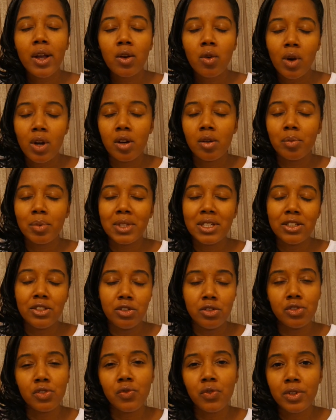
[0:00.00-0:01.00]
incredibly
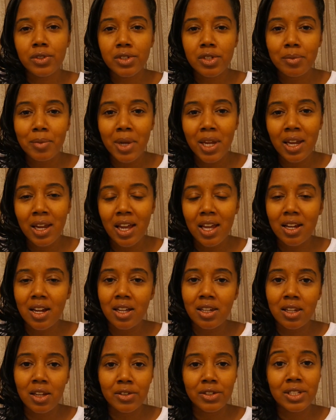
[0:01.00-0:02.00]
useful to me, and
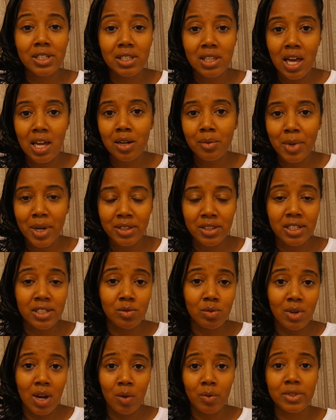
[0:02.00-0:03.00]
I learned a lot about
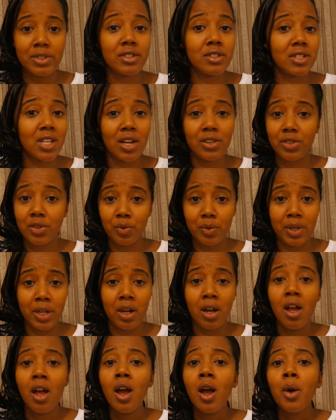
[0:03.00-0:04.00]
this when I went to South
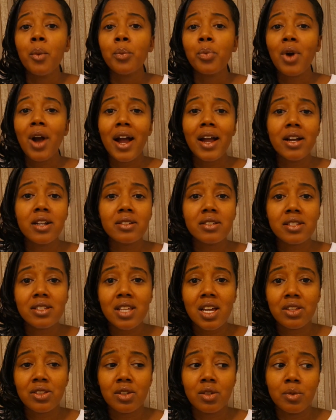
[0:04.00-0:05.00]
Korea. Prior to
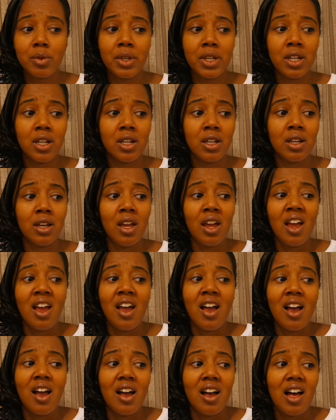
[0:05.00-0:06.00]
South Korea,
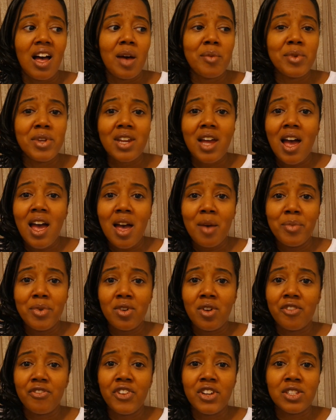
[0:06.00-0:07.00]
I mean, I had
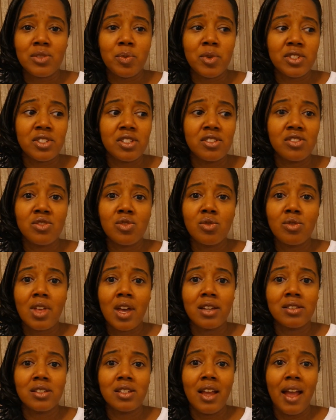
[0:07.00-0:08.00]
been on Facebook since
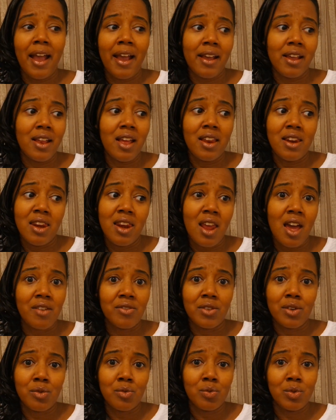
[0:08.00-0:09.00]
2008 and
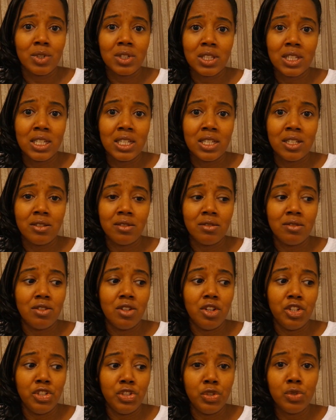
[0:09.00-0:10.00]
never really
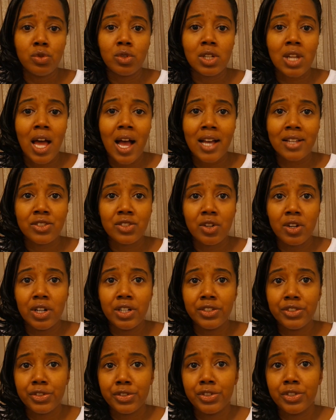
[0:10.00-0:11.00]
utilized or
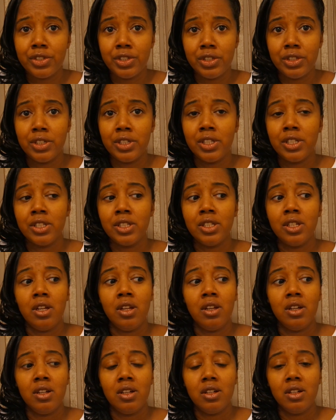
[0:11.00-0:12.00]
understood
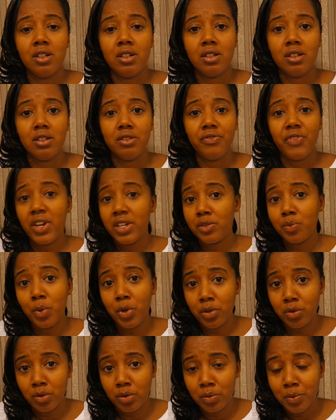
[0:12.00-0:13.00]

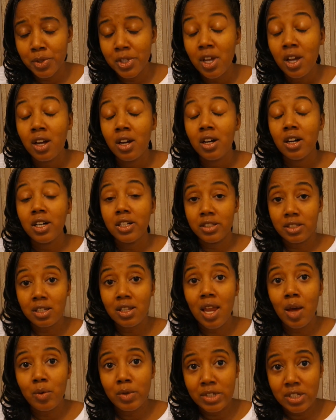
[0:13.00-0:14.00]
Facebook groups
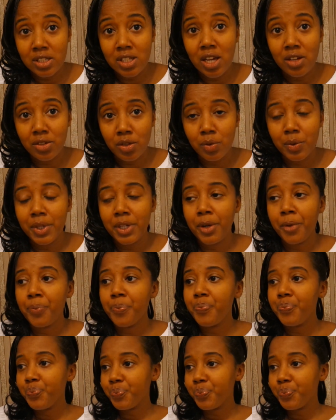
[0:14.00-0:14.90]
until I went to South Korea.